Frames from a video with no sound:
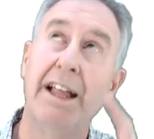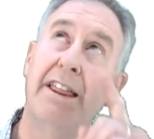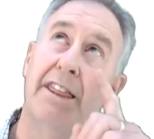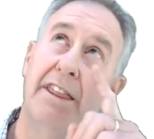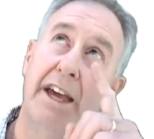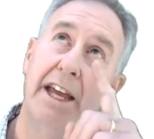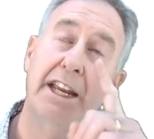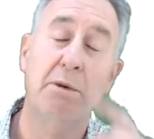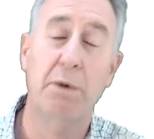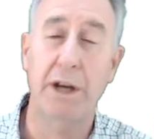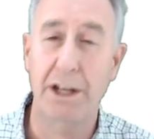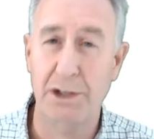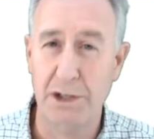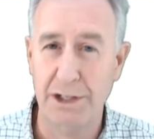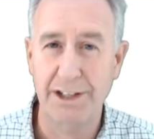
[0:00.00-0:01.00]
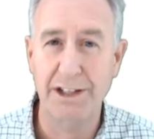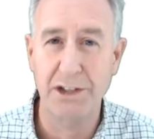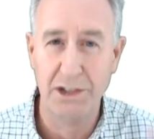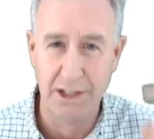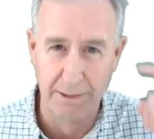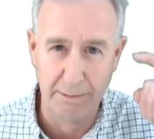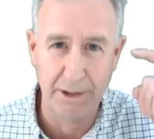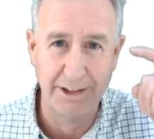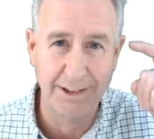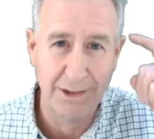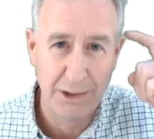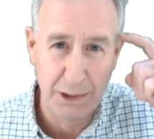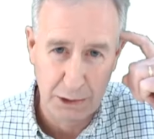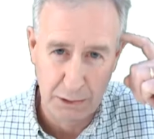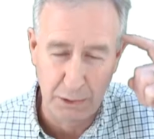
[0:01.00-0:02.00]
That equation is something something
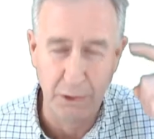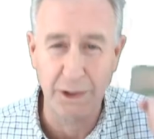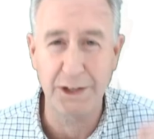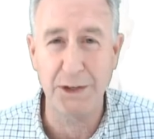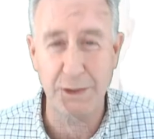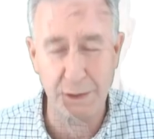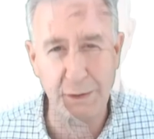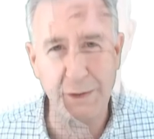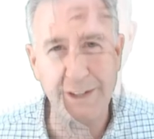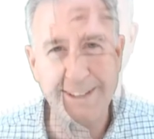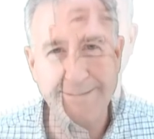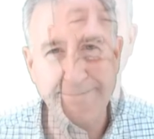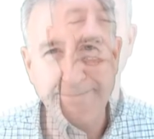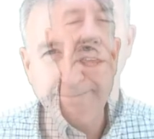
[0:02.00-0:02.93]
to store in your noodle.